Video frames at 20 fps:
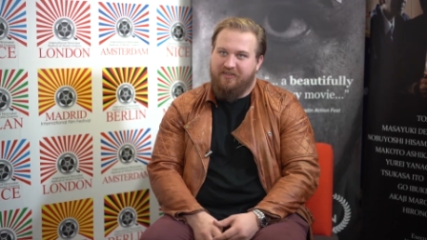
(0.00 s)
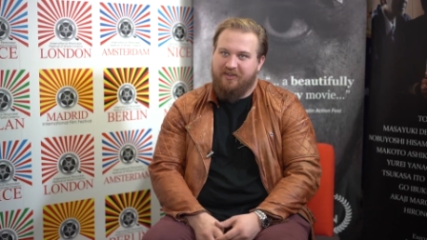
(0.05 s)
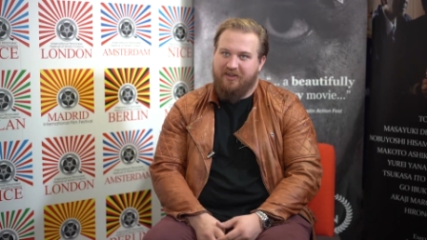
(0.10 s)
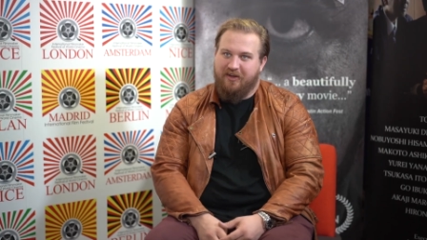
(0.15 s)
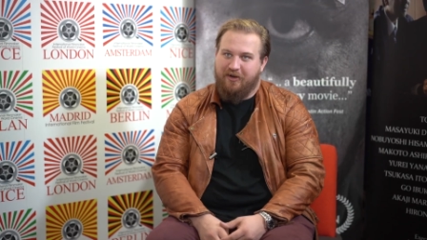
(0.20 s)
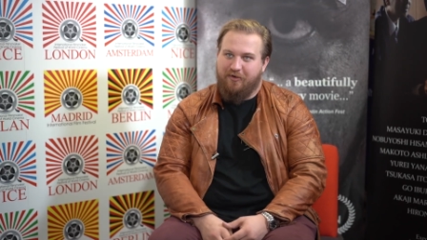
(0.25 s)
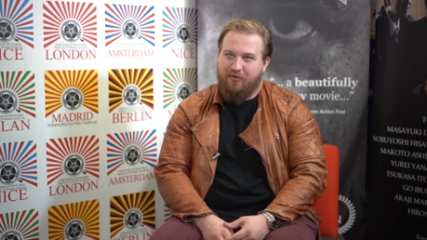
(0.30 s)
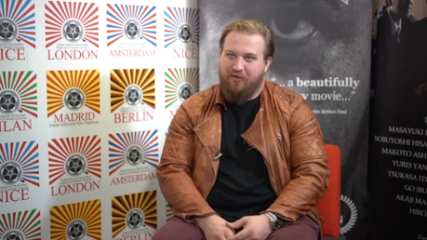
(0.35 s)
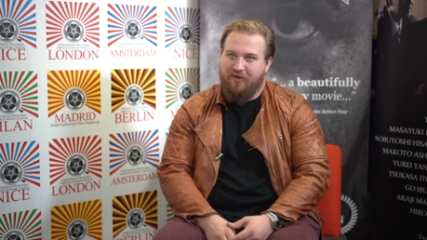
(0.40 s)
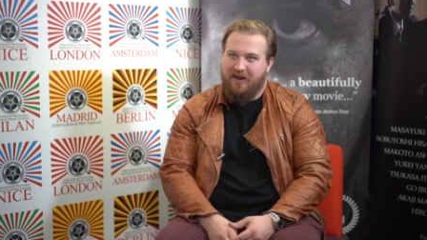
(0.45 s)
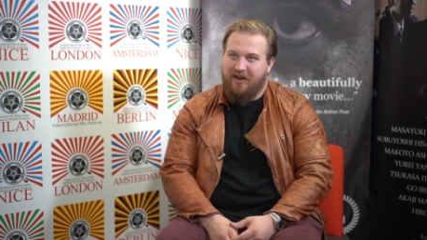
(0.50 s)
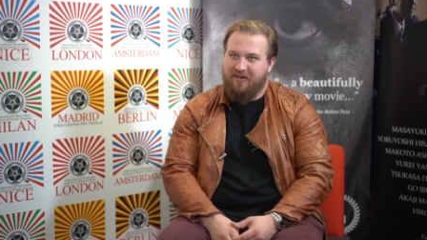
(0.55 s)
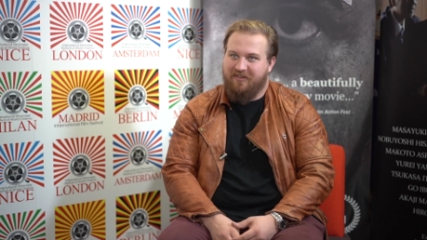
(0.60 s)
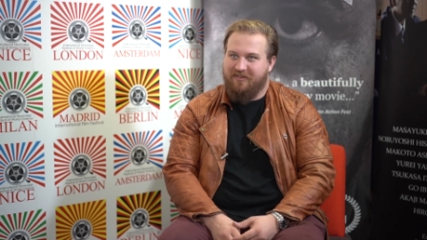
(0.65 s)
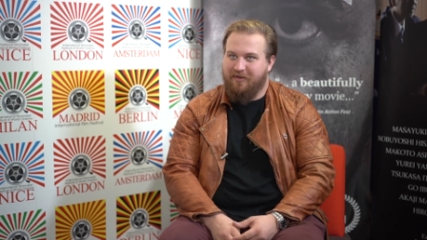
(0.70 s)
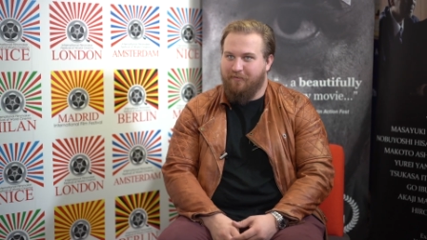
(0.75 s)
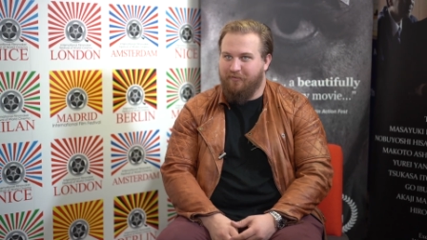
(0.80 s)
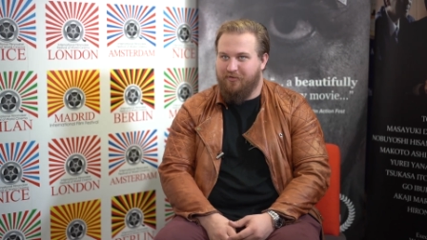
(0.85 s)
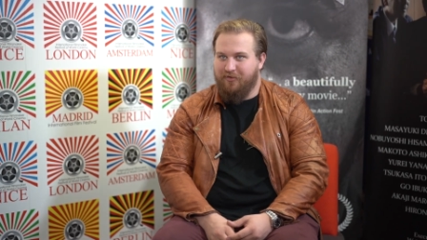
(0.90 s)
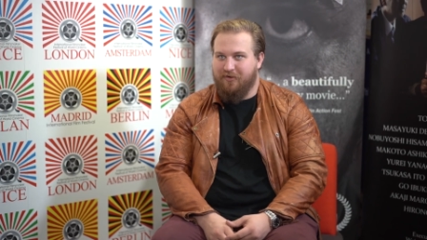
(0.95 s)
to create
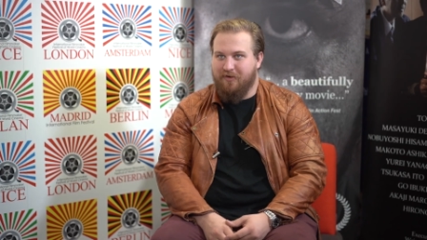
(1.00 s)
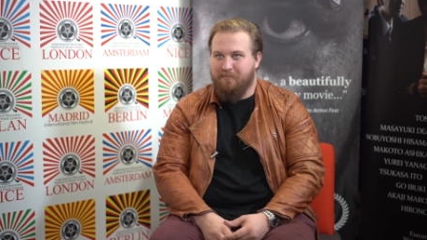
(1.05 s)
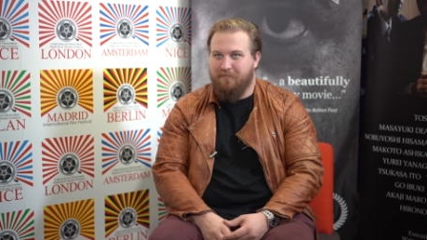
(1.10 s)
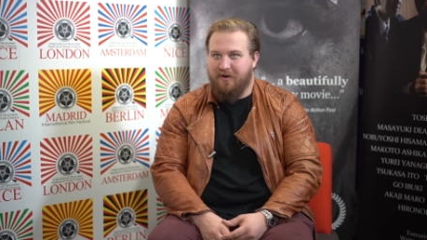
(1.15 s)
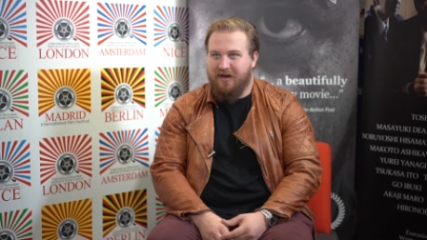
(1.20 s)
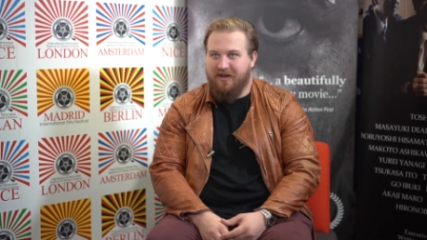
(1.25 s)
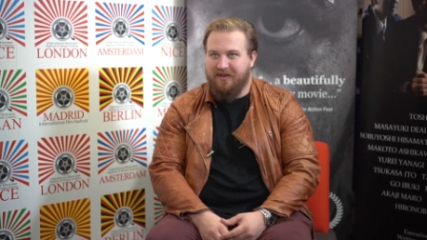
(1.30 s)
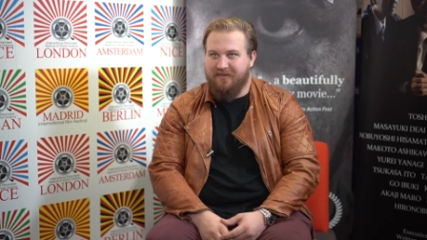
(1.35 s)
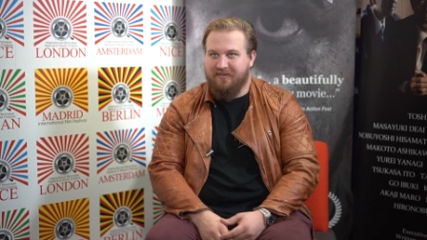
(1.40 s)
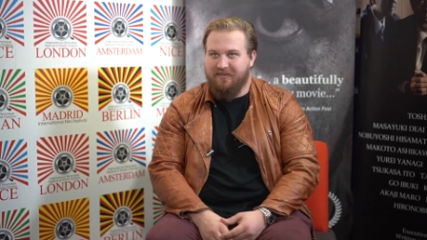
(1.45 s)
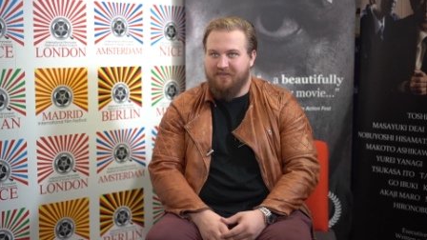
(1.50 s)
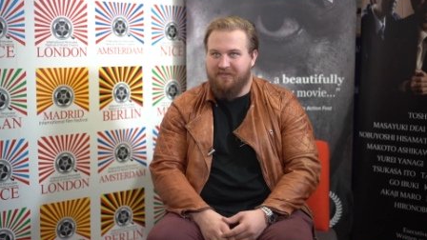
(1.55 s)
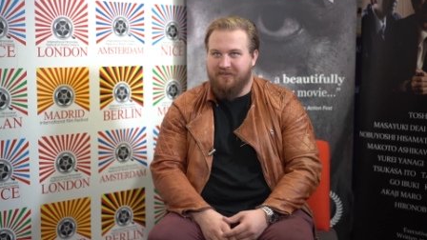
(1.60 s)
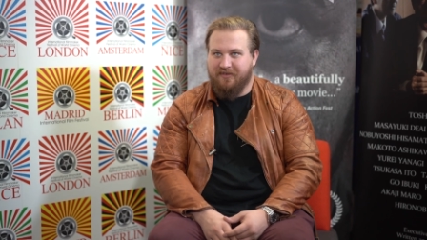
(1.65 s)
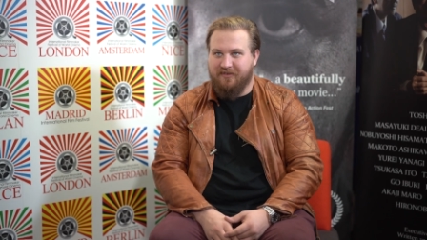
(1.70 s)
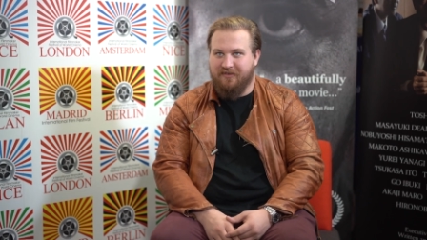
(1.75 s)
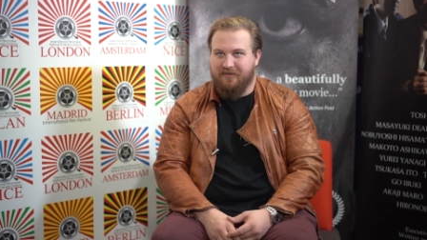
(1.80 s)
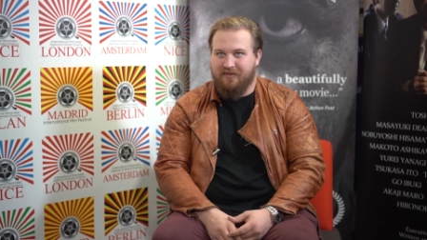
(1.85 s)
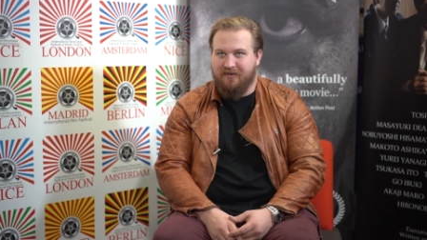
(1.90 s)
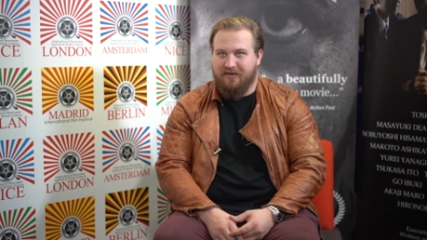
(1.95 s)
some sort of buzz,
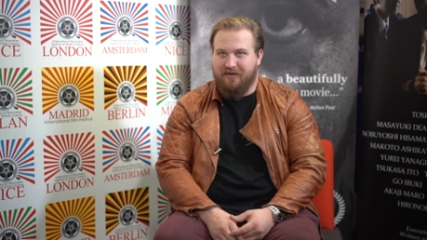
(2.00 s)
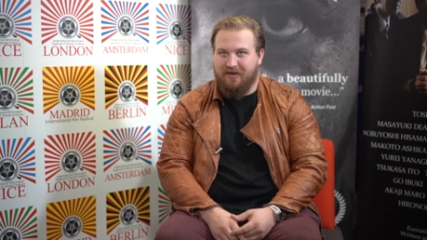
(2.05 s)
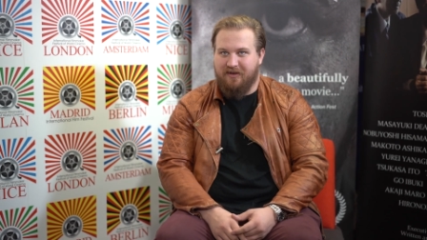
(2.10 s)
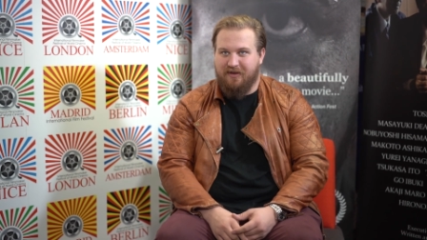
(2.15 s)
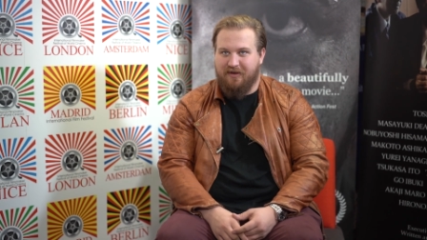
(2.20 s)
and